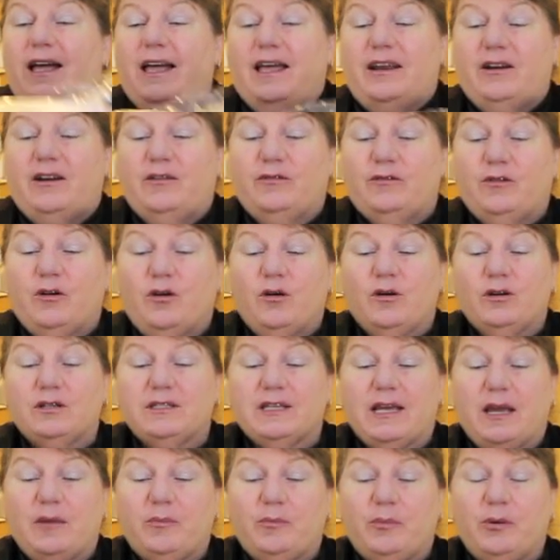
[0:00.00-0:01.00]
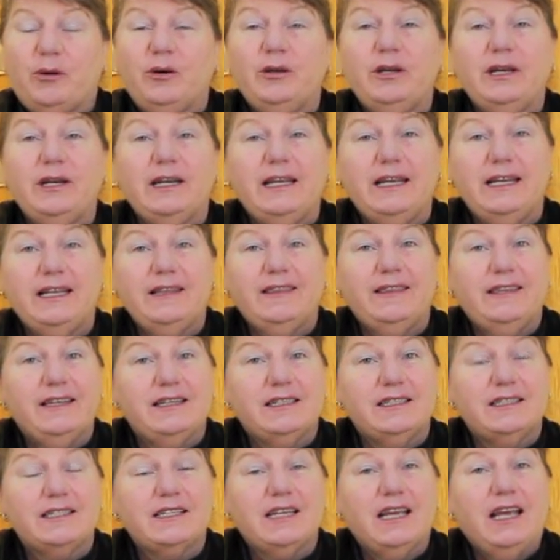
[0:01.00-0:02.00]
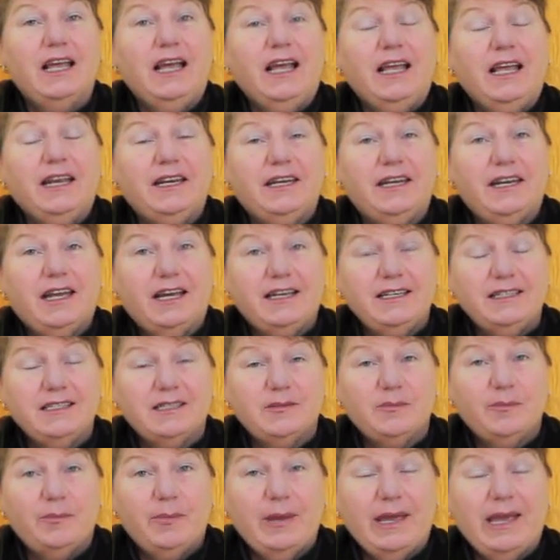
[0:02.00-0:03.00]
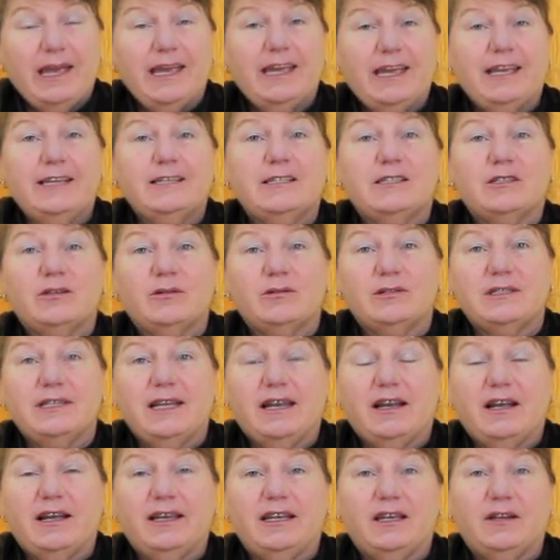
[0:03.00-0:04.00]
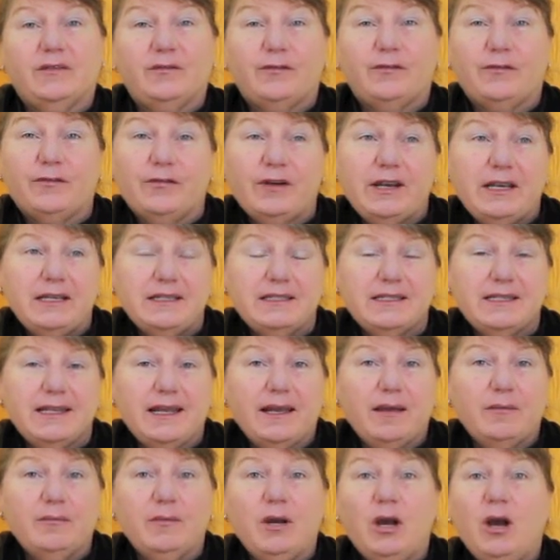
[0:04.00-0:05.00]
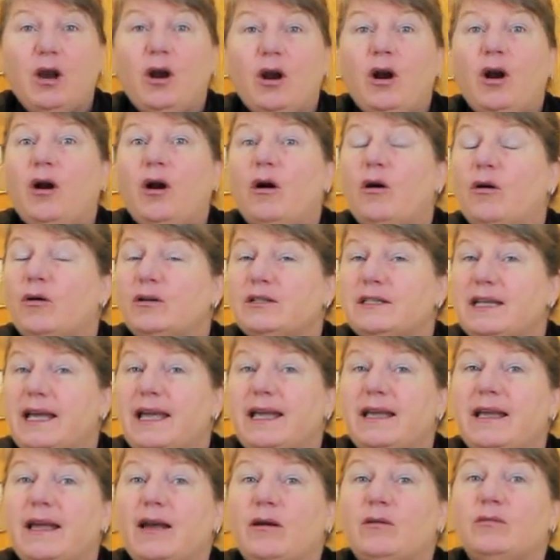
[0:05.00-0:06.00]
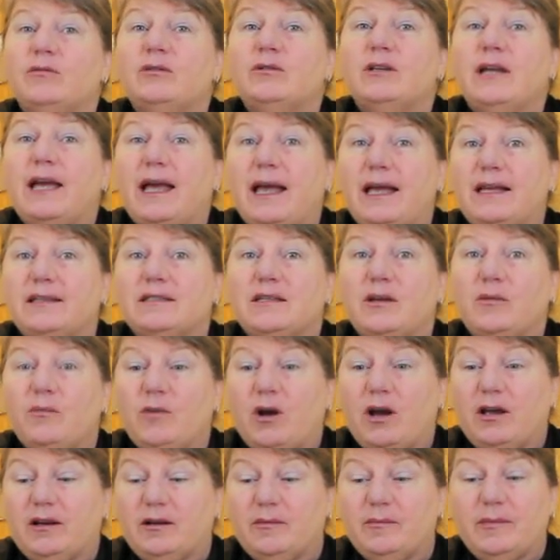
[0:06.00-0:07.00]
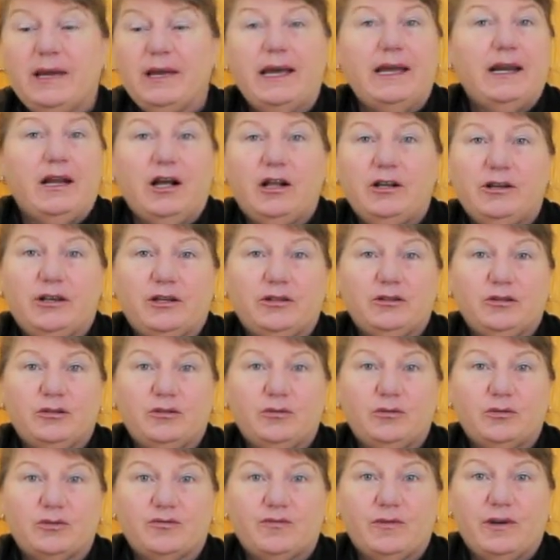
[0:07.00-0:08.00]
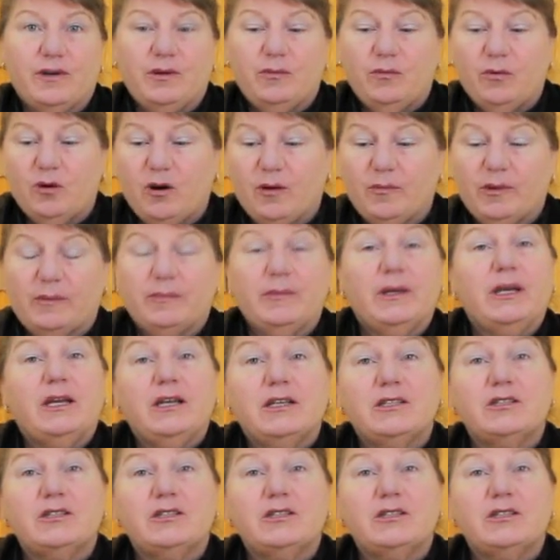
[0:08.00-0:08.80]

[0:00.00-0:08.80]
and of course I put it in this nice bag so that I could freeze them or take out as I want them, and all you got to do is rewarm them.